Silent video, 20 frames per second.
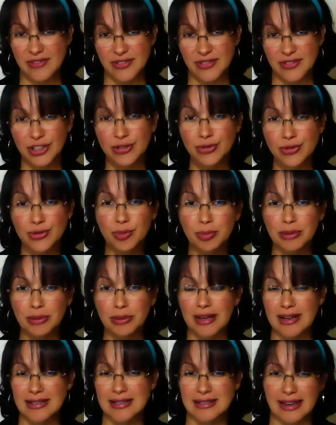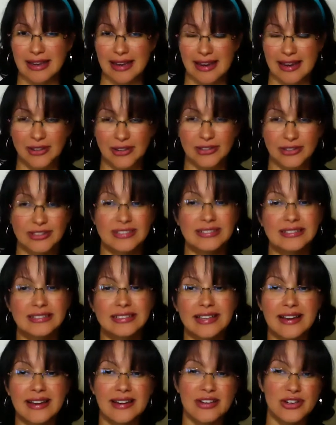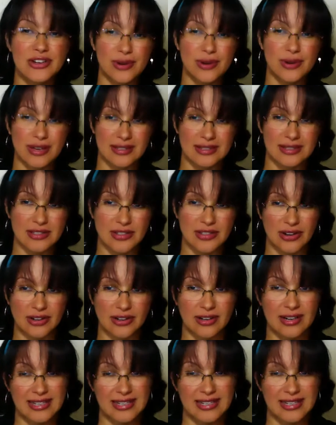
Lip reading: a Google Plus account, then you can start